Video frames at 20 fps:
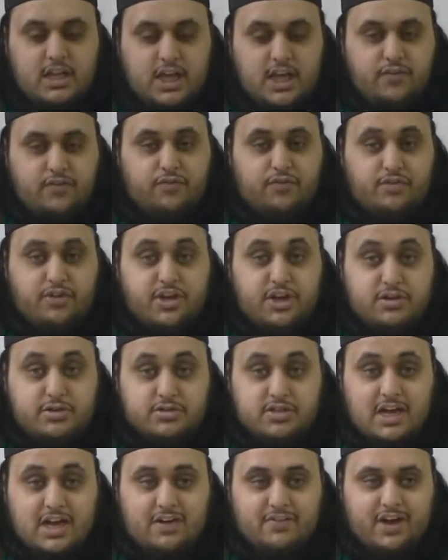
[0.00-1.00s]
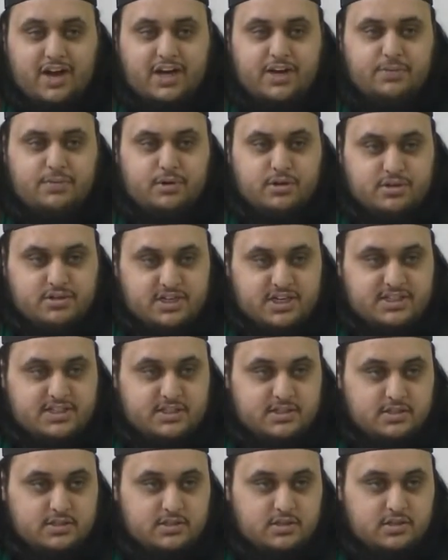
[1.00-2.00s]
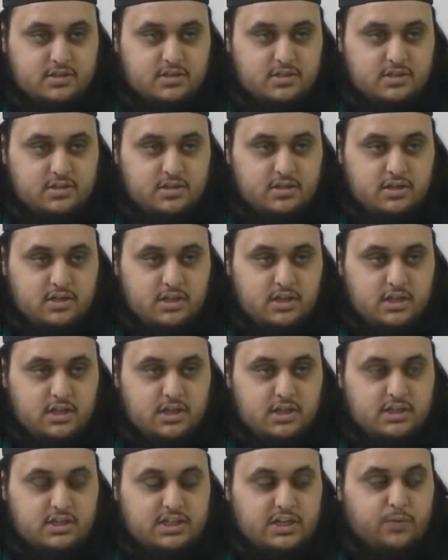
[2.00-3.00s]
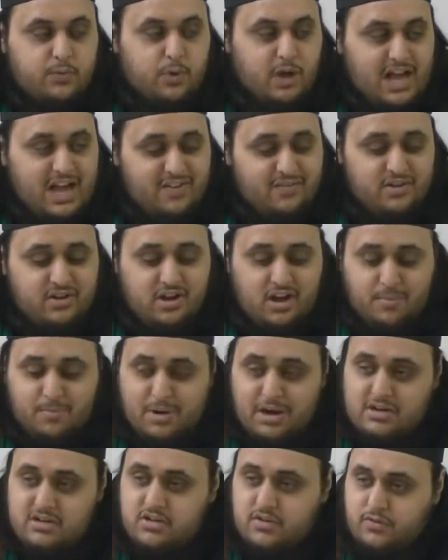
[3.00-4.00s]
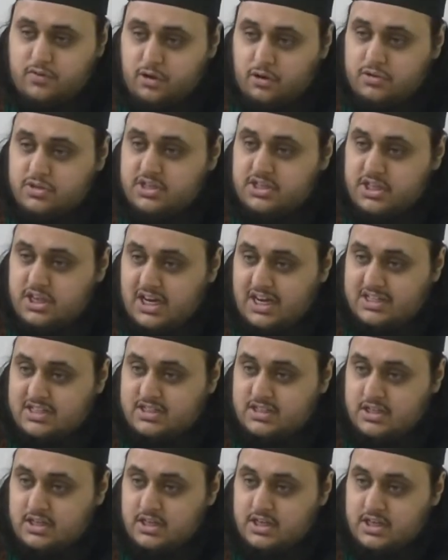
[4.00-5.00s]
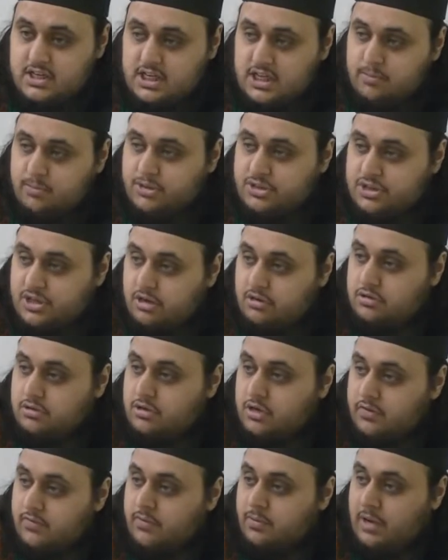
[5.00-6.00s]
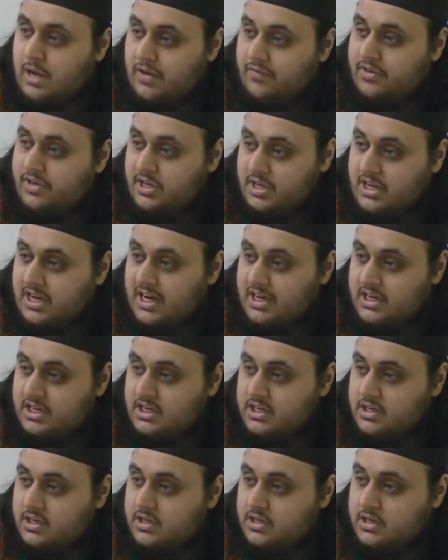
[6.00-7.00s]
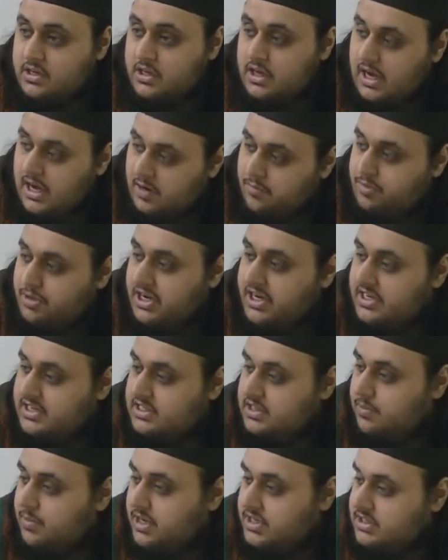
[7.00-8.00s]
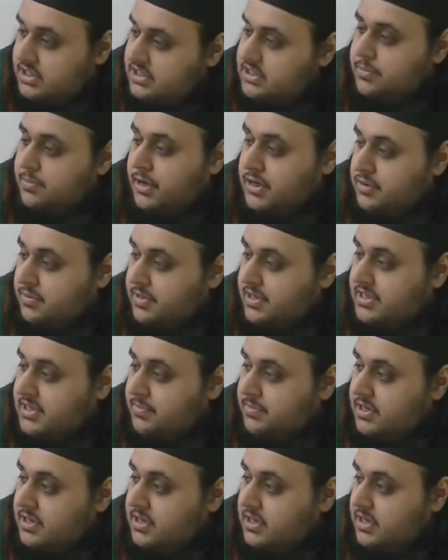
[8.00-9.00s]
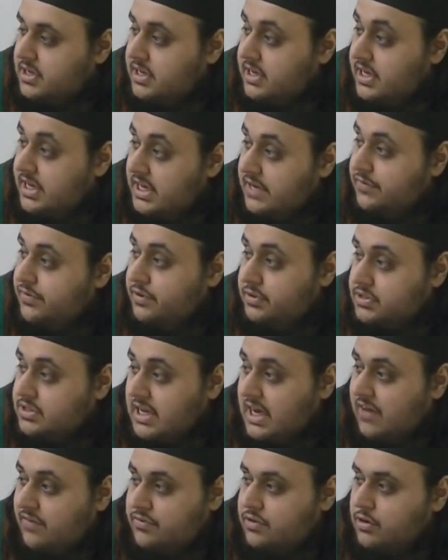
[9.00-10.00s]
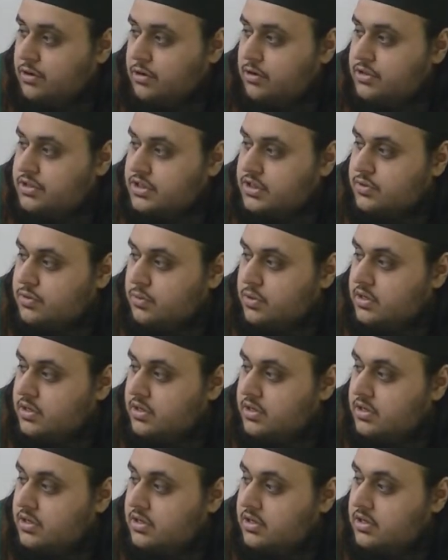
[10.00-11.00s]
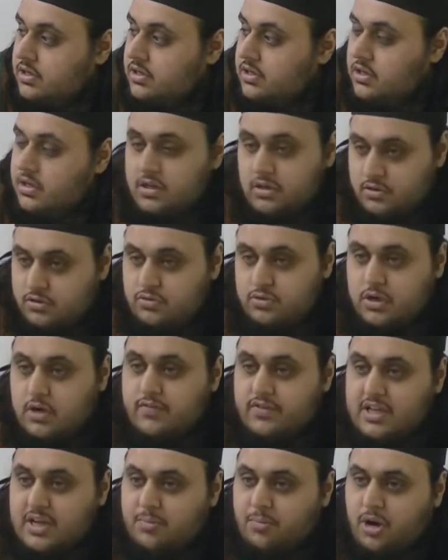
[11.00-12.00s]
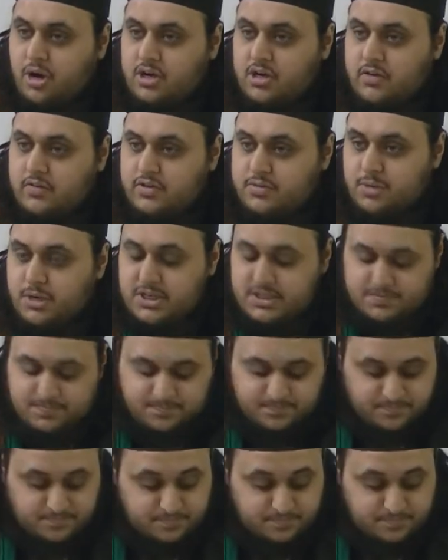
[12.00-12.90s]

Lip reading: if he does not have adequate dress, then whatever amount of clothing he has, he must try to cover whatever he can and pray his namaz. His namaz will be accepted. If he does not have no clothing at all to cover that part of his body.